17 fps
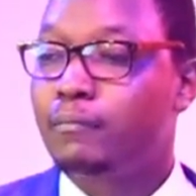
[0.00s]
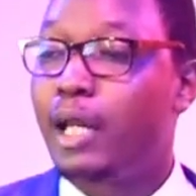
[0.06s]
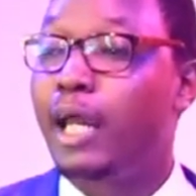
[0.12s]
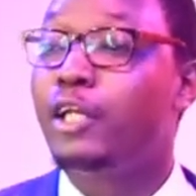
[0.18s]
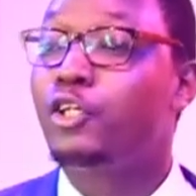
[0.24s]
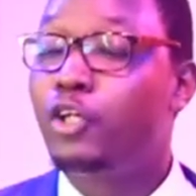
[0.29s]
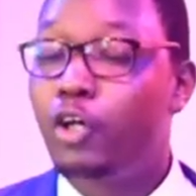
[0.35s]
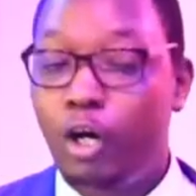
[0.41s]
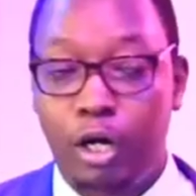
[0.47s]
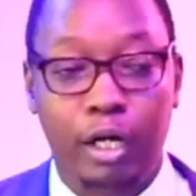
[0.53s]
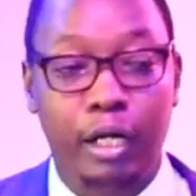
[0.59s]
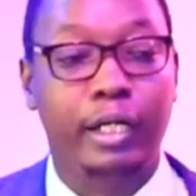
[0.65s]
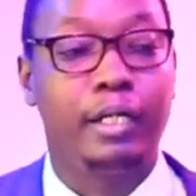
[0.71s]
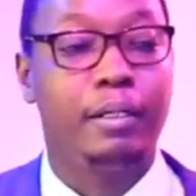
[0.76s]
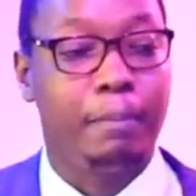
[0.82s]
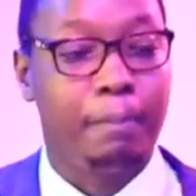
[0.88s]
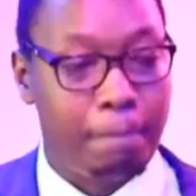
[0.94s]
And
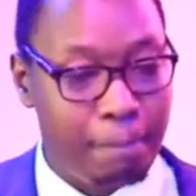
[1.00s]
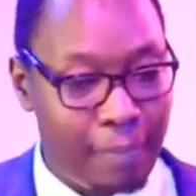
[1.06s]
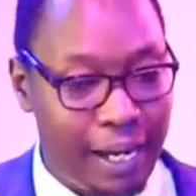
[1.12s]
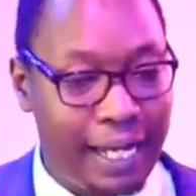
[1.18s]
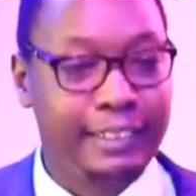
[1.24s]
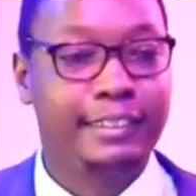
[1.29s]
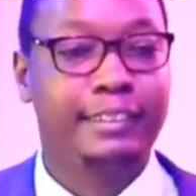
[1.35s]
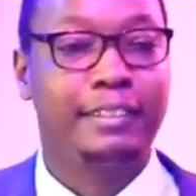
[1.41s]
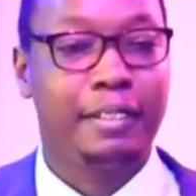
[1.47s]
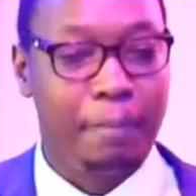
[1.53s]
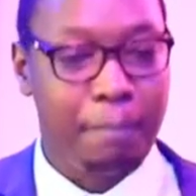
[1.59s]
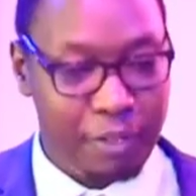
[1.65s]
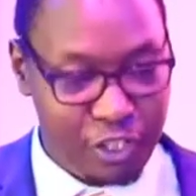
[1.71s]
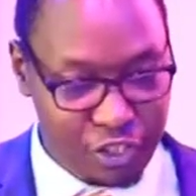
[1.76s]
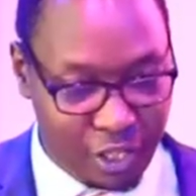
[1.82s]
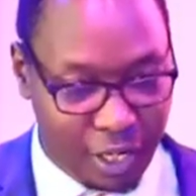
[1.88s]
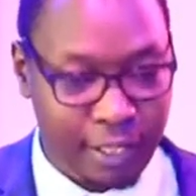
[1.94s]
God must
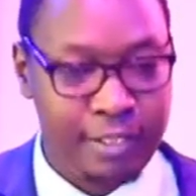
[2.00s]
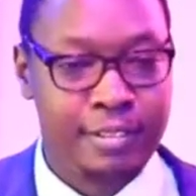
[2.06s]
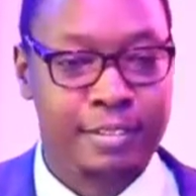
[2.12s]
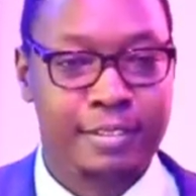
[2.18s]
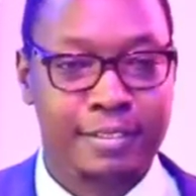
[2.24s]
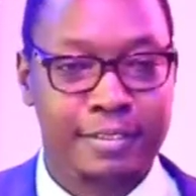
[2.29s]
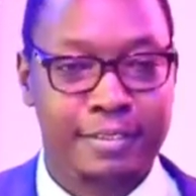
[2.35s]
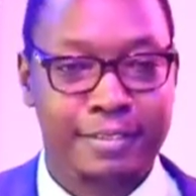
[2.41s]
be just.